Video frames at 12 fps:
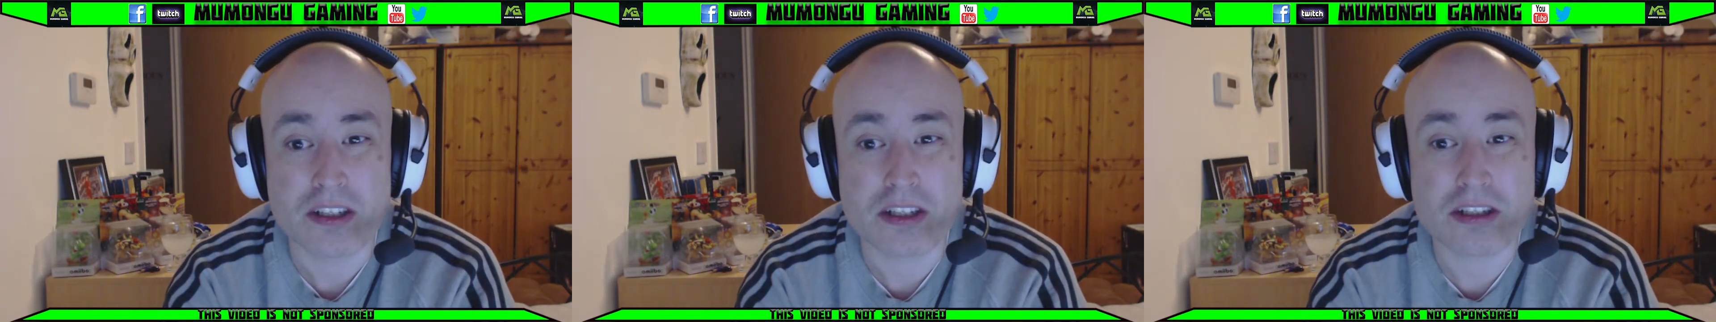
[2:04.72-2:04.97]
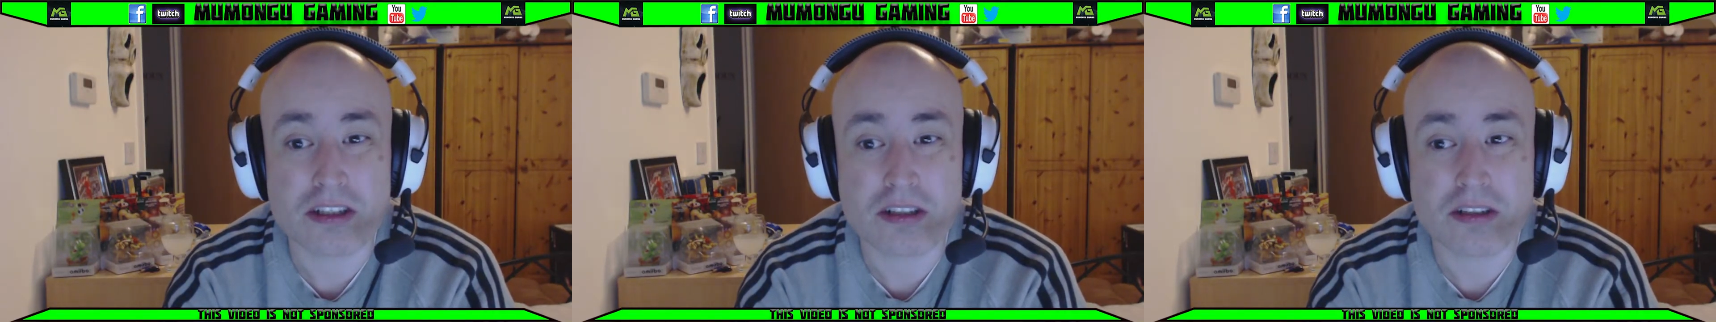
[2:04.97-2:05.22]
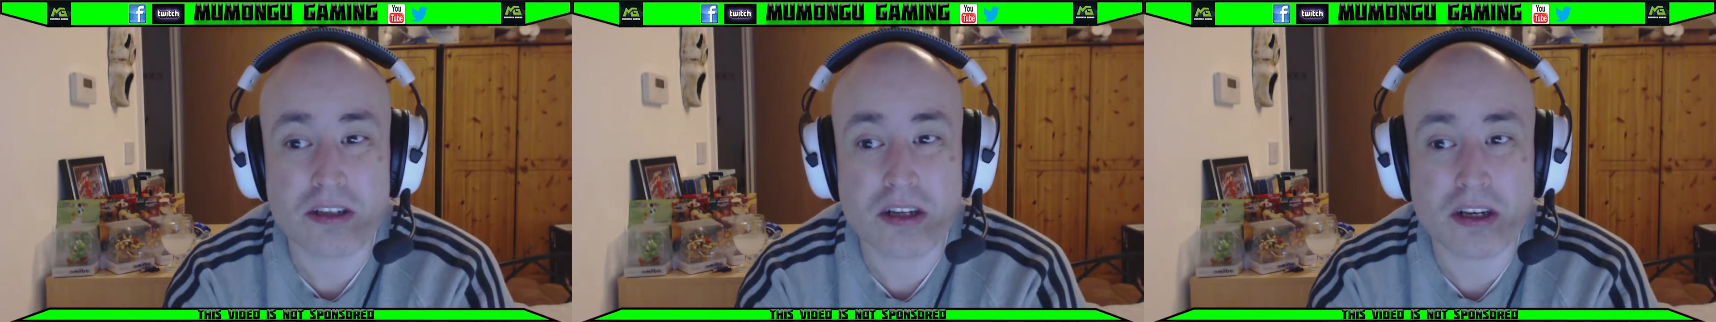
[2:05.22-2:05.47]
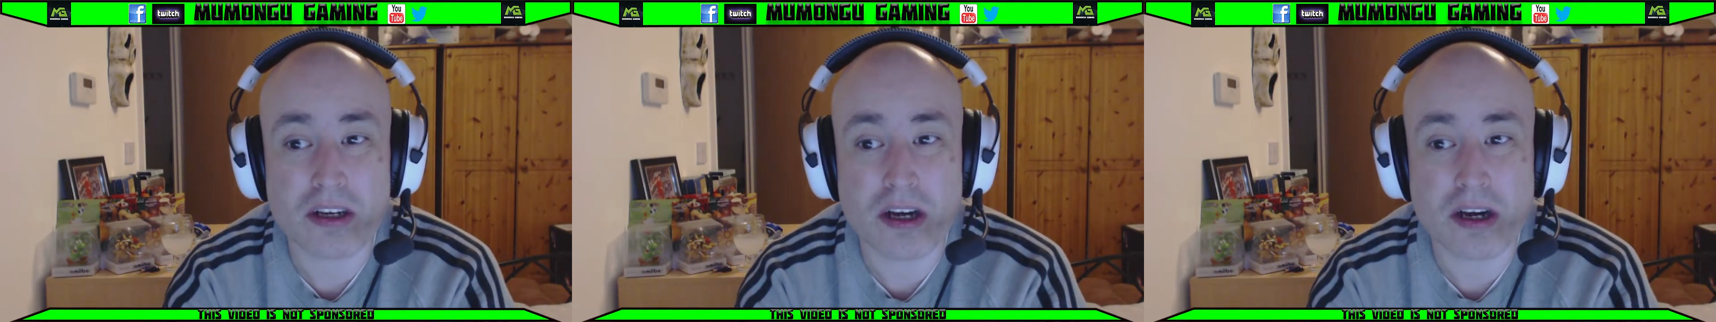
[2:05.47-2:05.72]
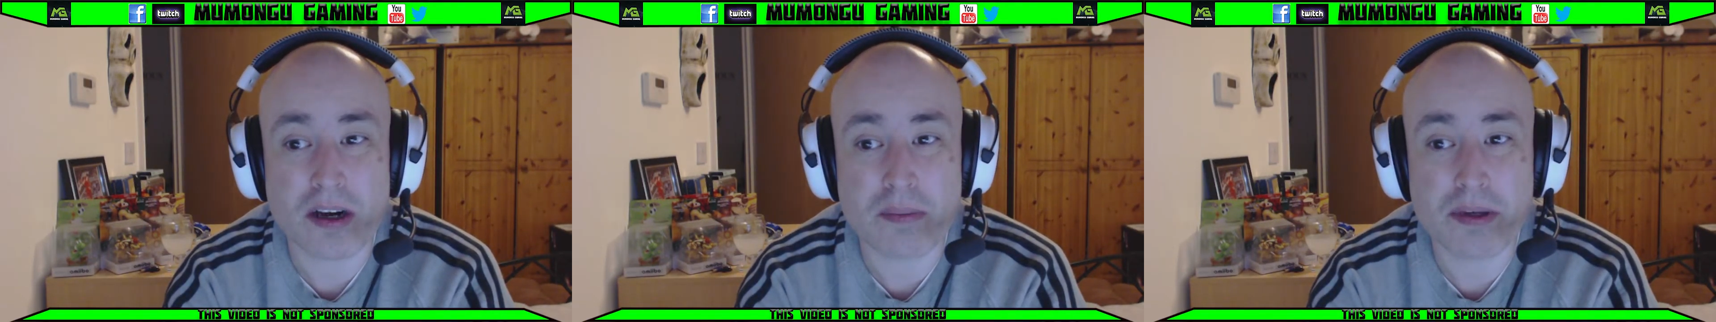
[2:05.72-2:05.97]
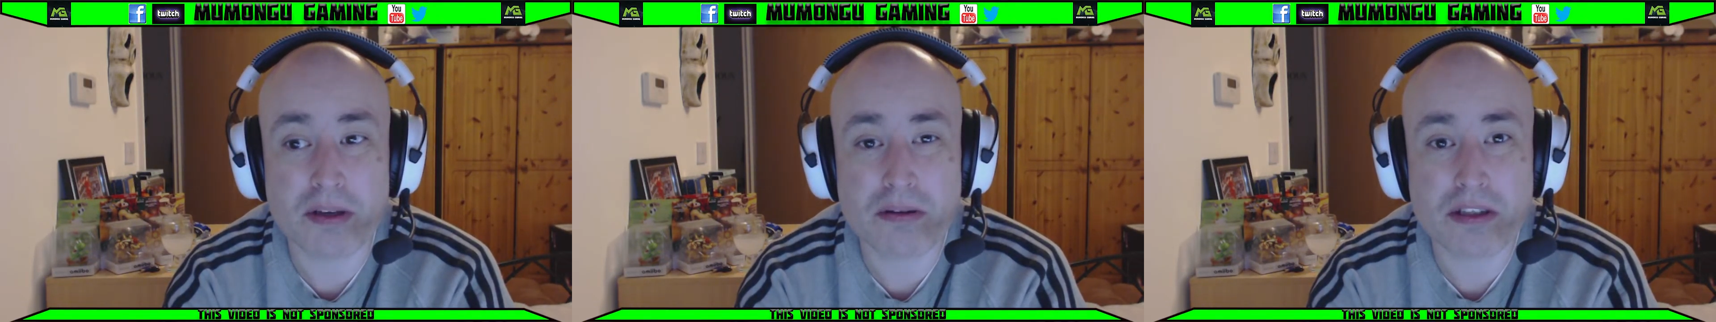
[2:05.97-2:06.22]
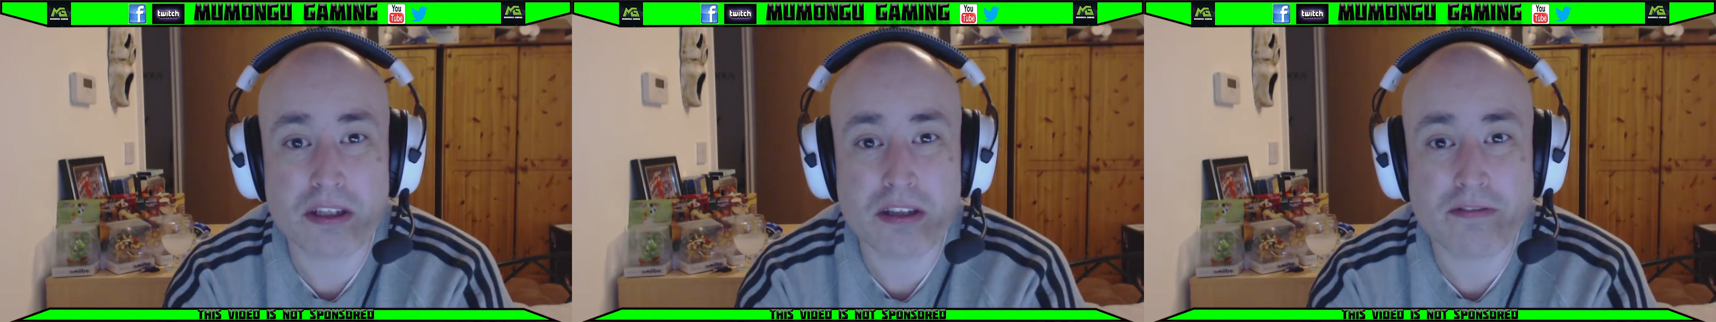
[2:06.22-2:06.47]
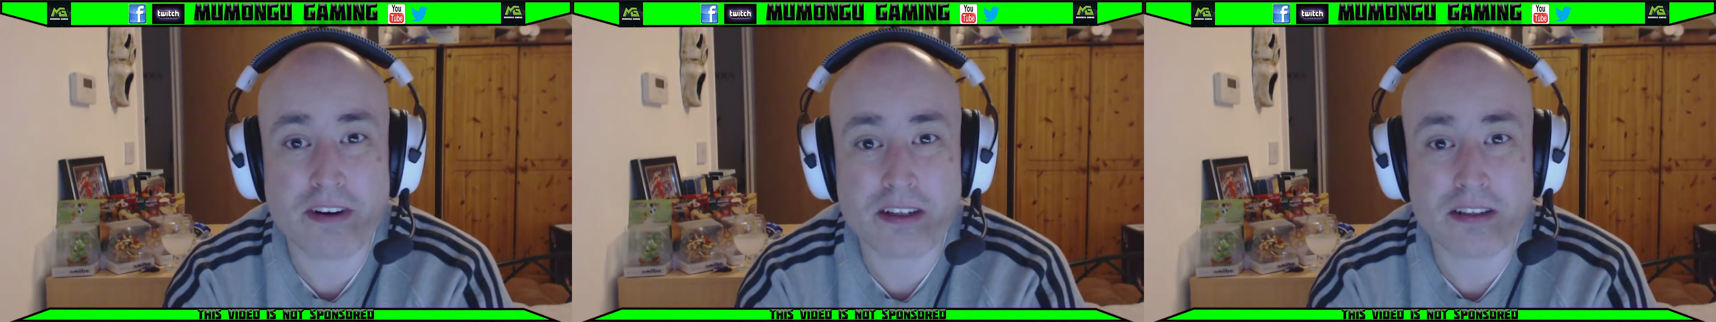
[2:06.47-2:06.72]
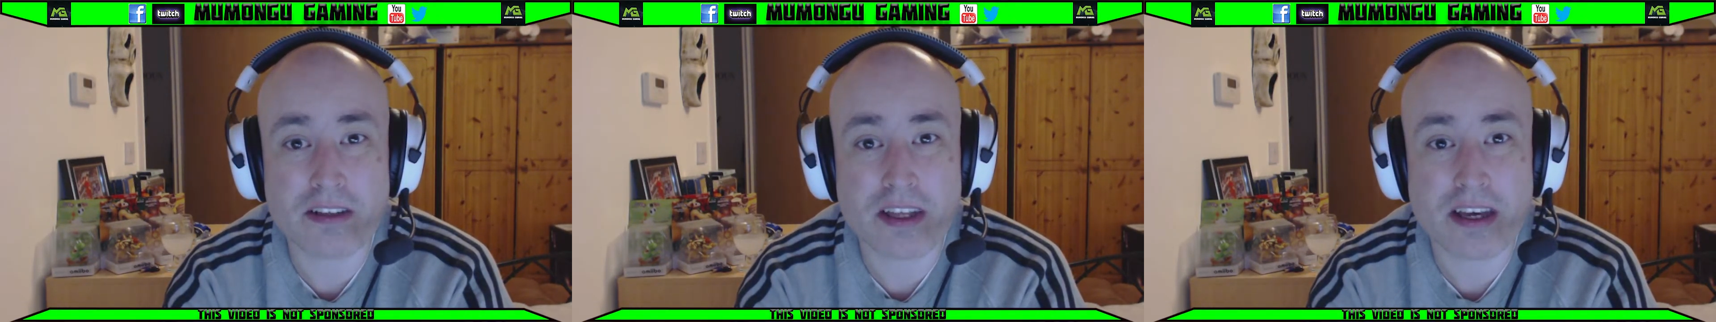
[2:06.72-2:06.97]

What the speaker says: just abusing the fact that